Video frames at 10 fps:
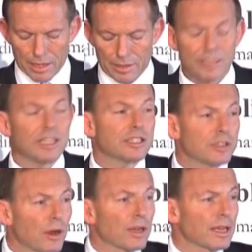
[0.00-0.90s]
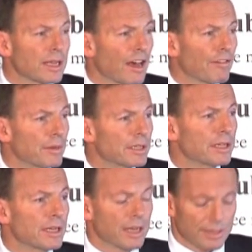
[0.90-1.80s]
This is not a government
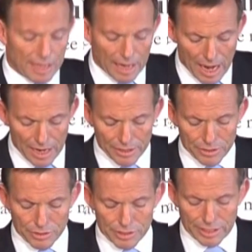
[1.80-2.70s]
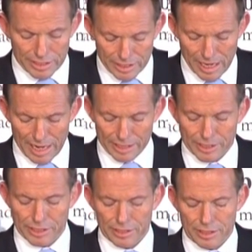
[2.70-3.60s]
that argues its
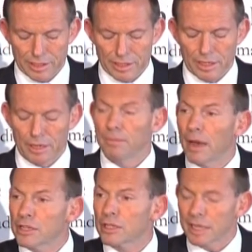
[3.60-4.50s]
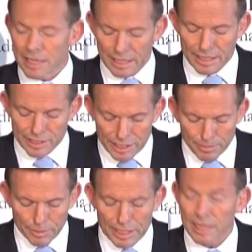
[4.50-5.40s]
case. Mostly, it
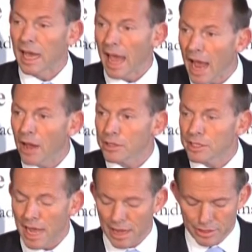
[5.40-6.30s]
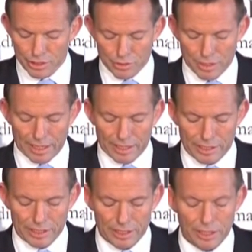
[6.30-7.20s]
simply howls down its
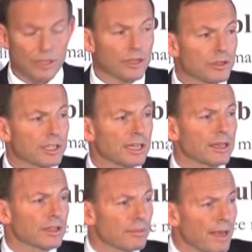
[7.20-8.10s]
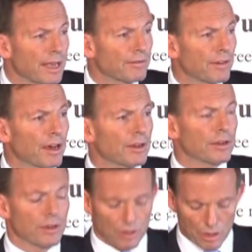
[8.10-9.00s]
critics using the megaphone
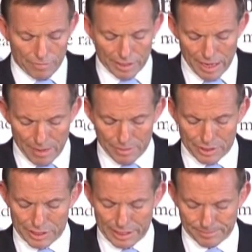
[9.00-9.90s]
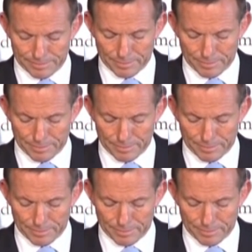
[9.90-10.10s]
of incumbency.